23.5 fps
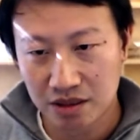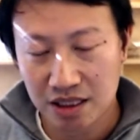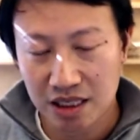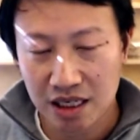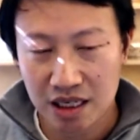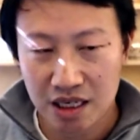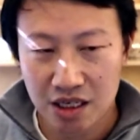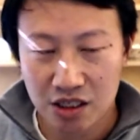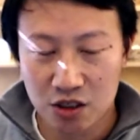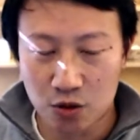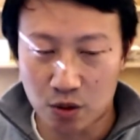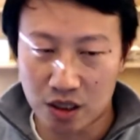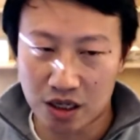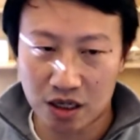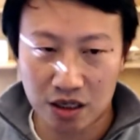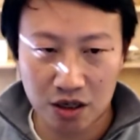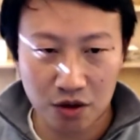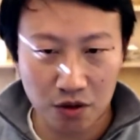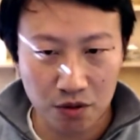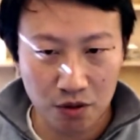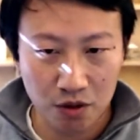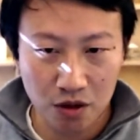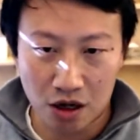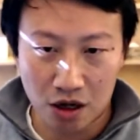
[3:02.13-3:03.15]
So we're going to go
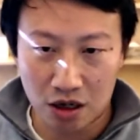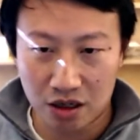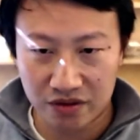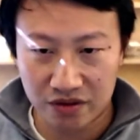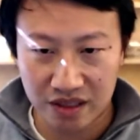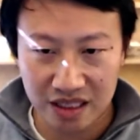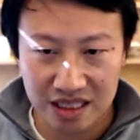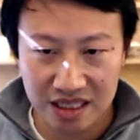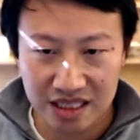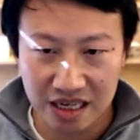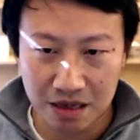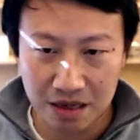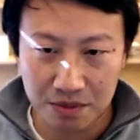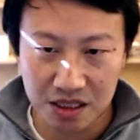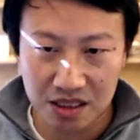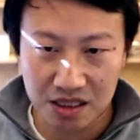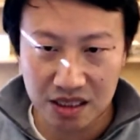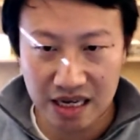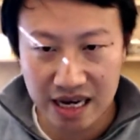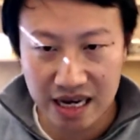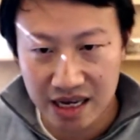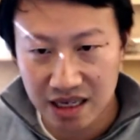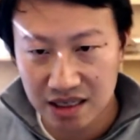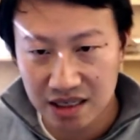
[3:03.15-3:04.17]
through all of these steps
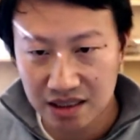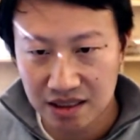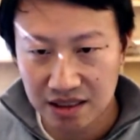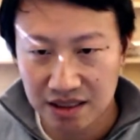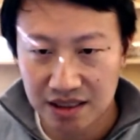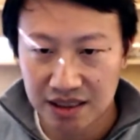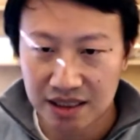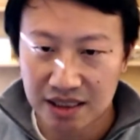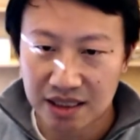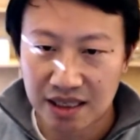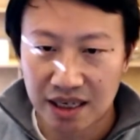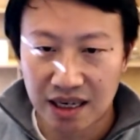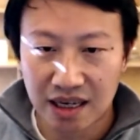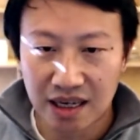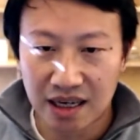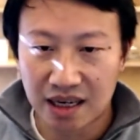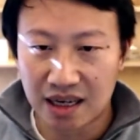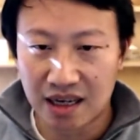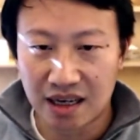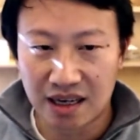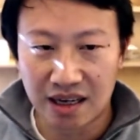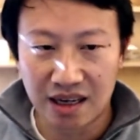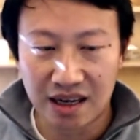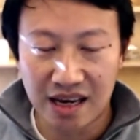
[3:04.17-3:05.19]
today
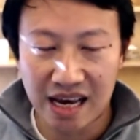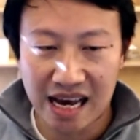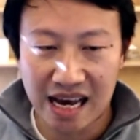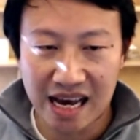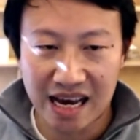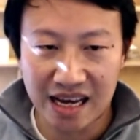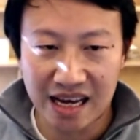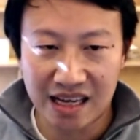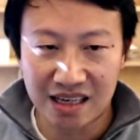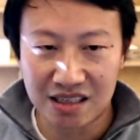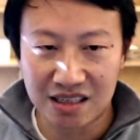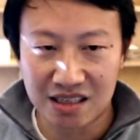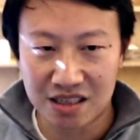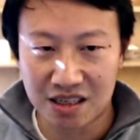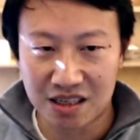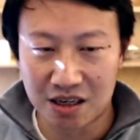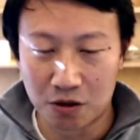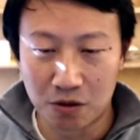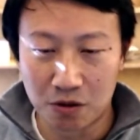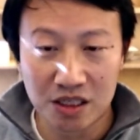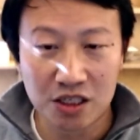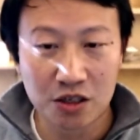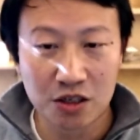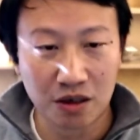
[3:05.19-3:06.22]
and go
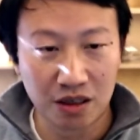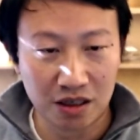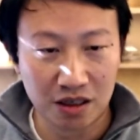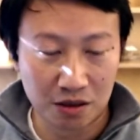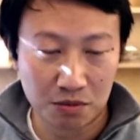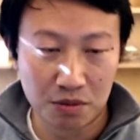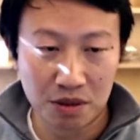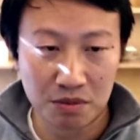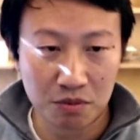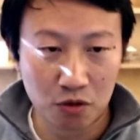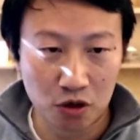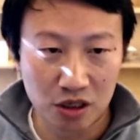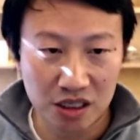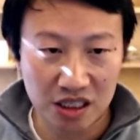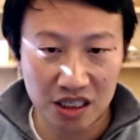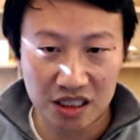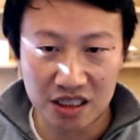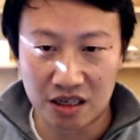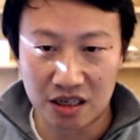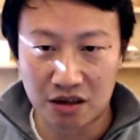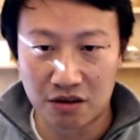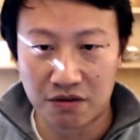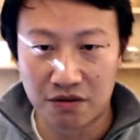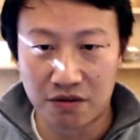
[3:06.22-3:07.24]
into a little bit more
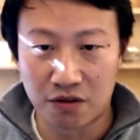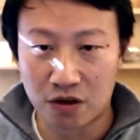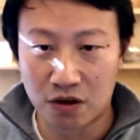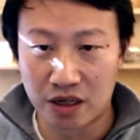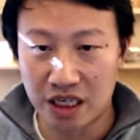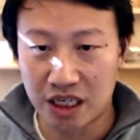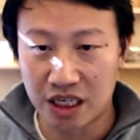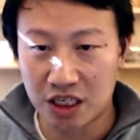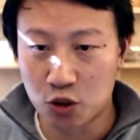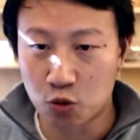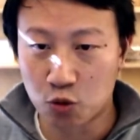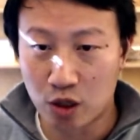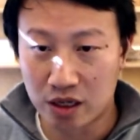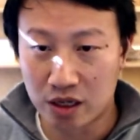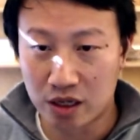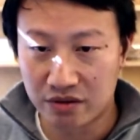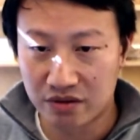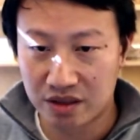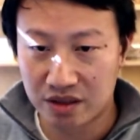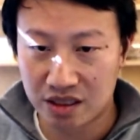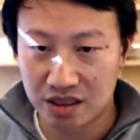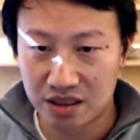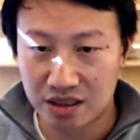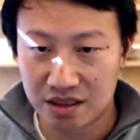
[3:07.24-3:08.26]
detail for each one of
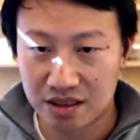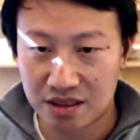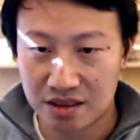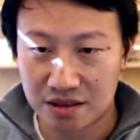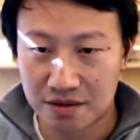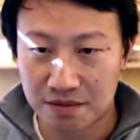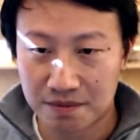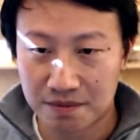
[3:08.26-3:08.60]
these.